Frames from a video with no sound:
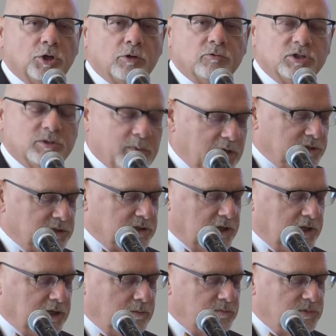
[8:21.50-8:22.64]
our response
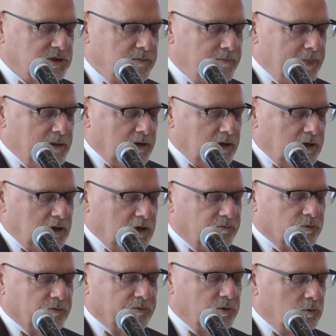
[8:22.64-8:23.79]
times
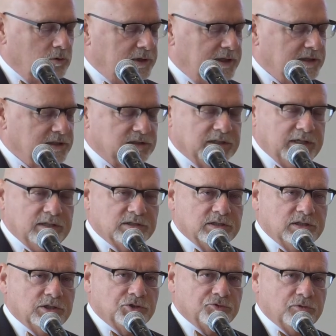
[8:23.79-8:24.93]
for Vero Lake Estates
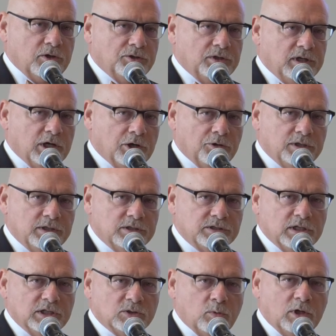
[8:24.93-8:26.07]
and the surrounding
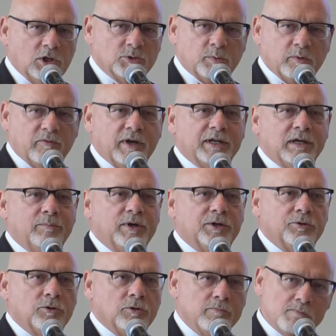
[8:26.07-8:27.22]
areas, as well as provide a
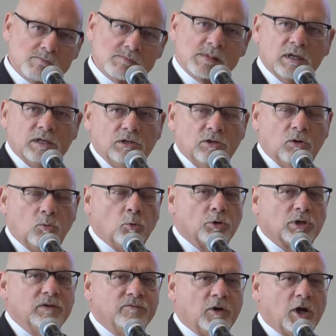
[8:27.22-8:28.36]
better,
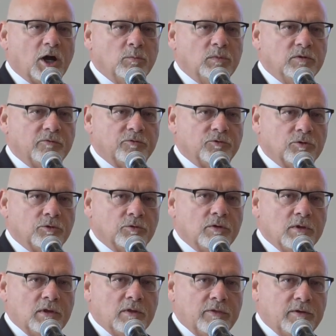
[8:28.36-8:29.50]
work environment for
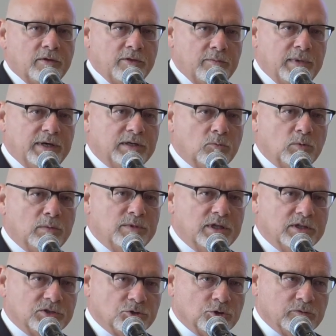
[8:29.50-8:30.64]
the men and women
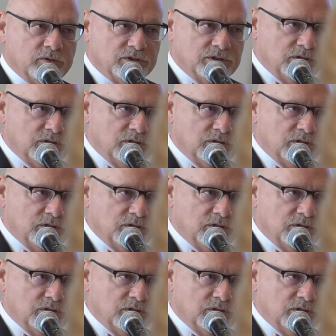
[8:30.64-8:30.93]
that serve us